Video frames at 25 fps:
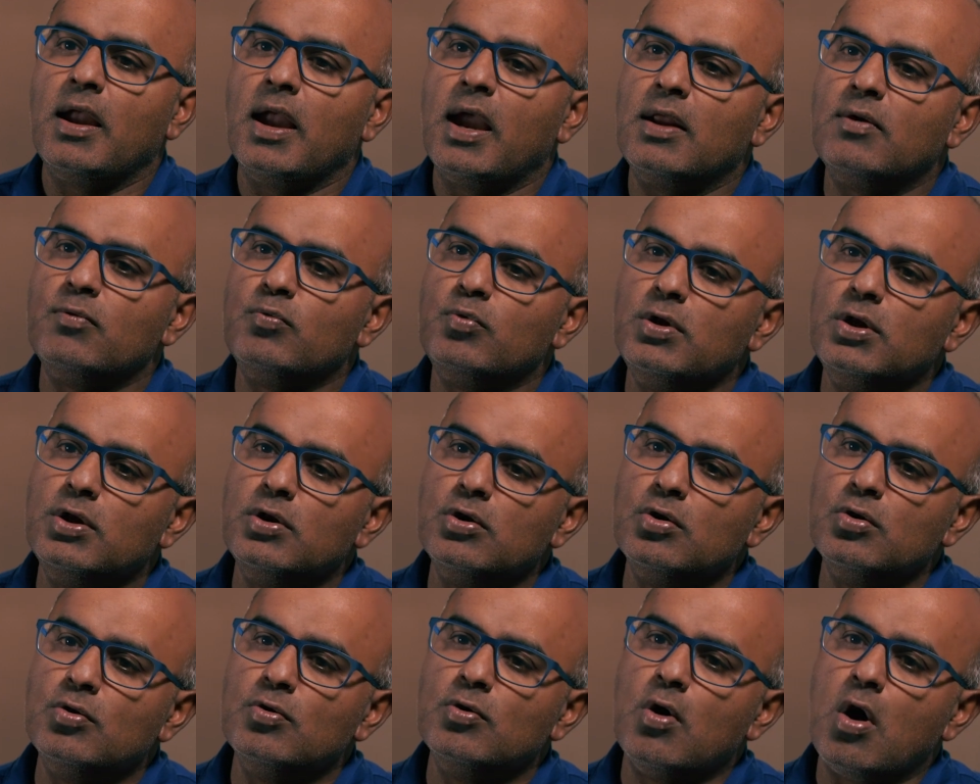And we
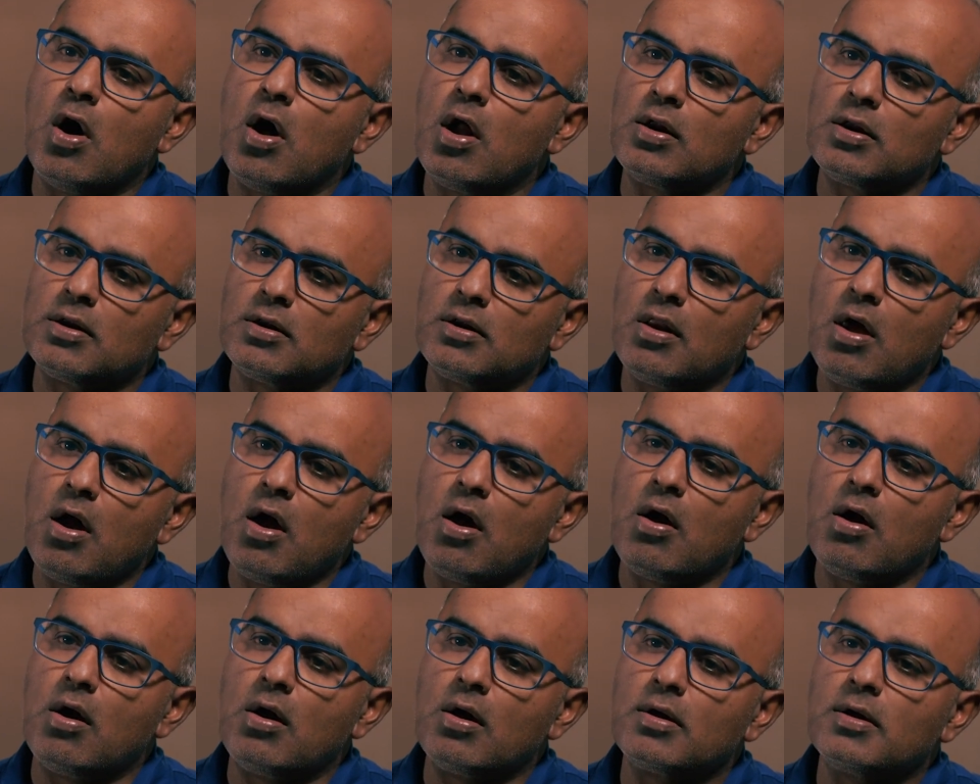knew all
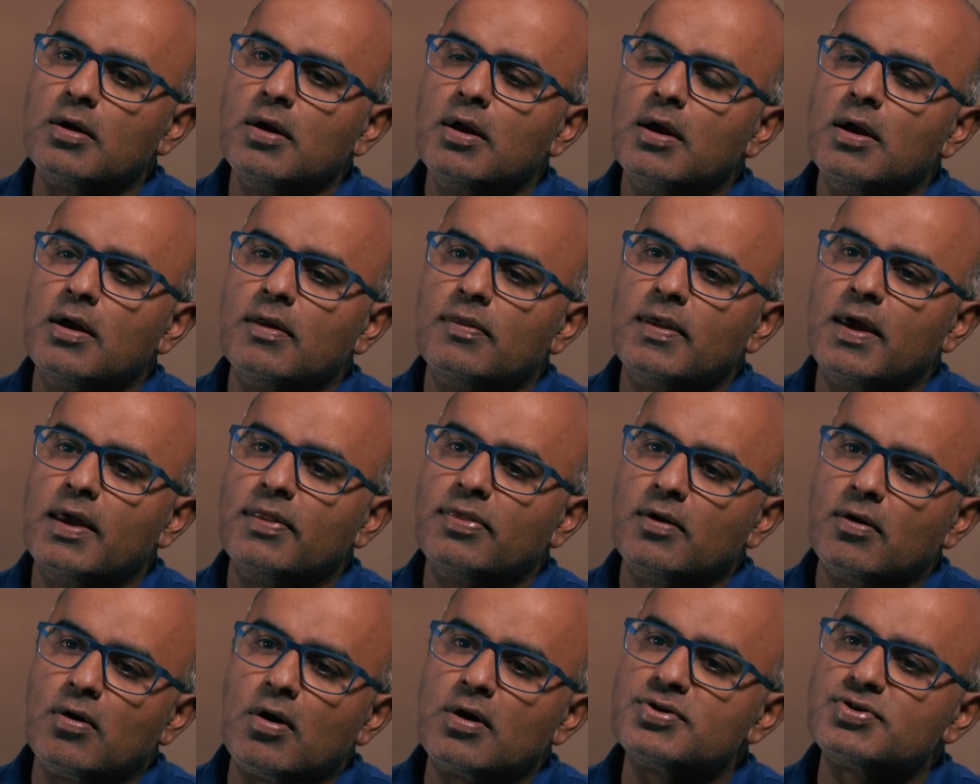along
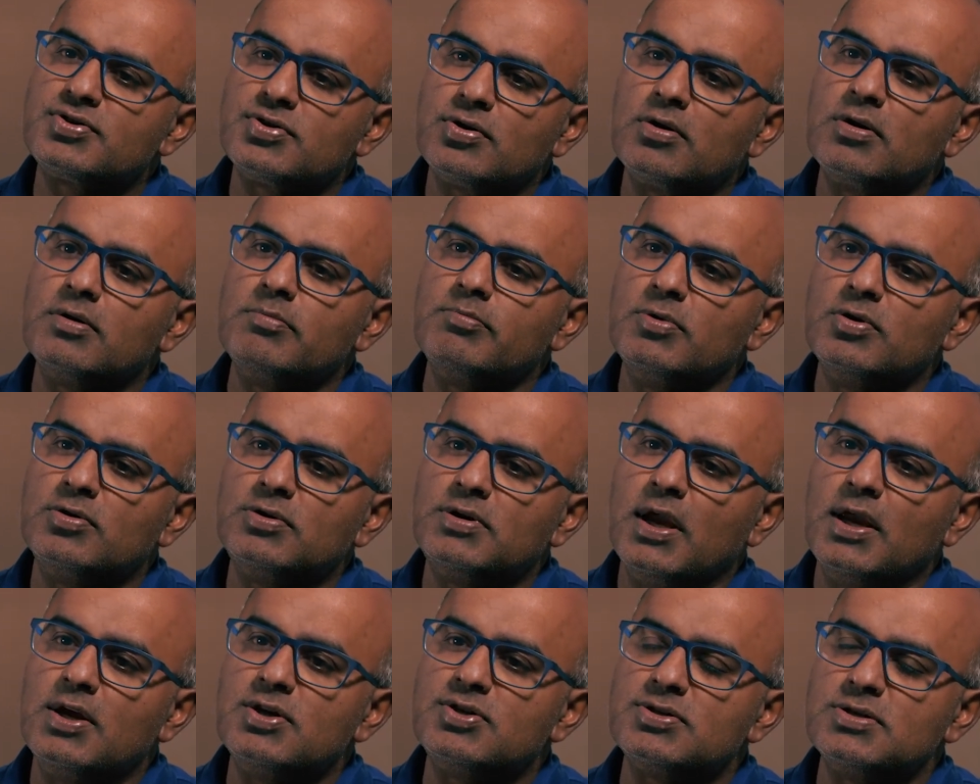that there are certain
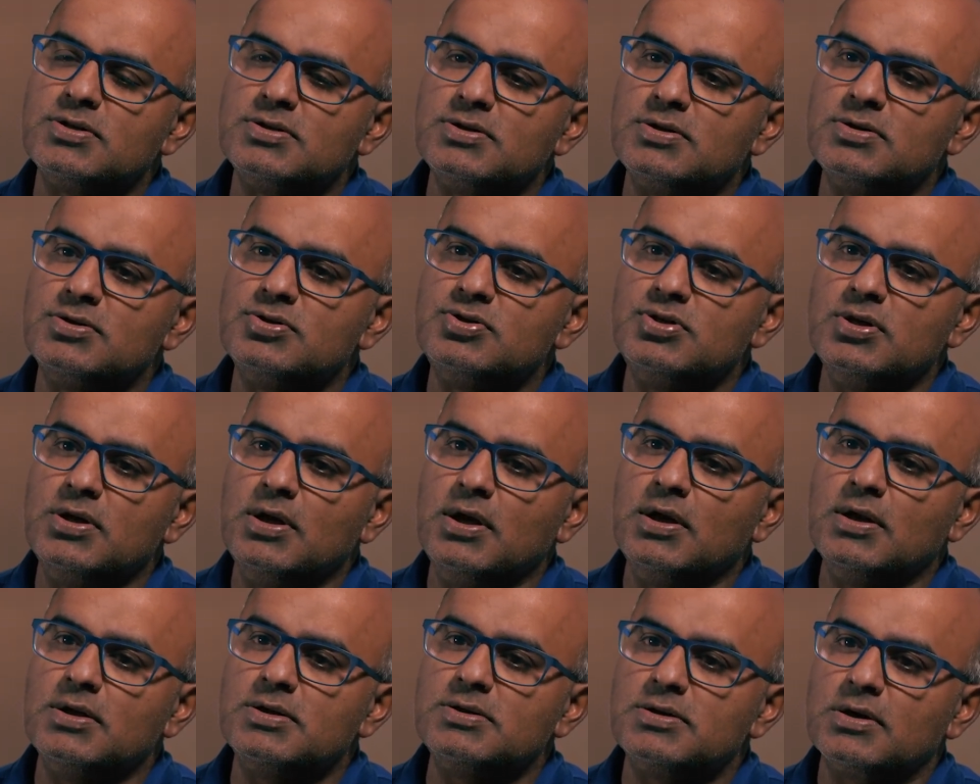mutations in
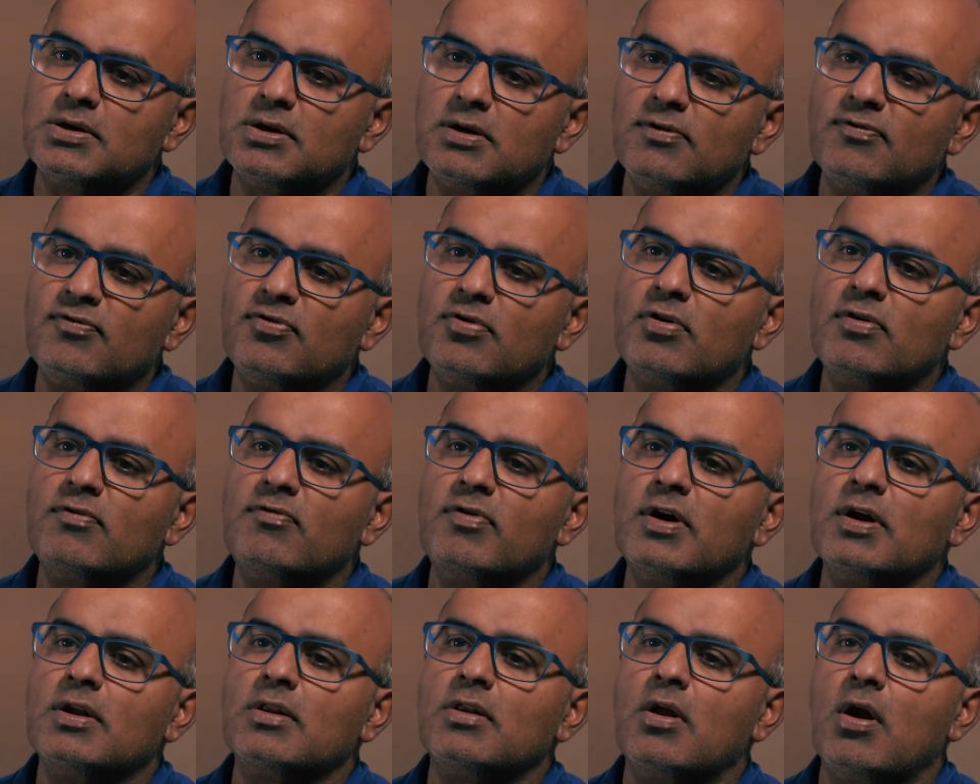genes that confer a
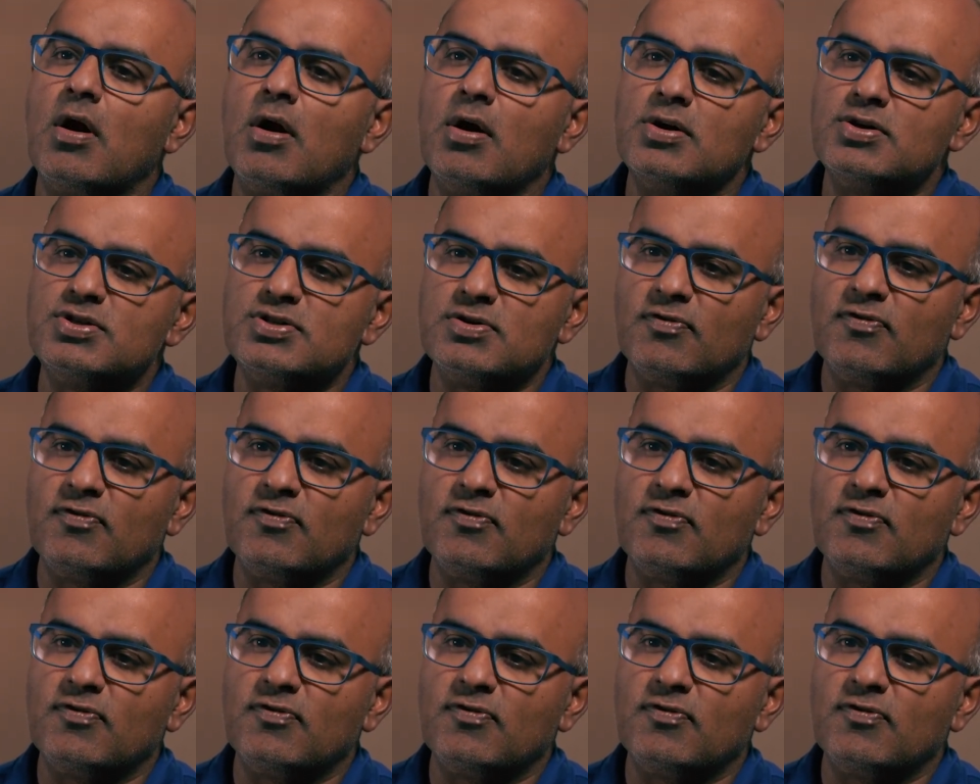very large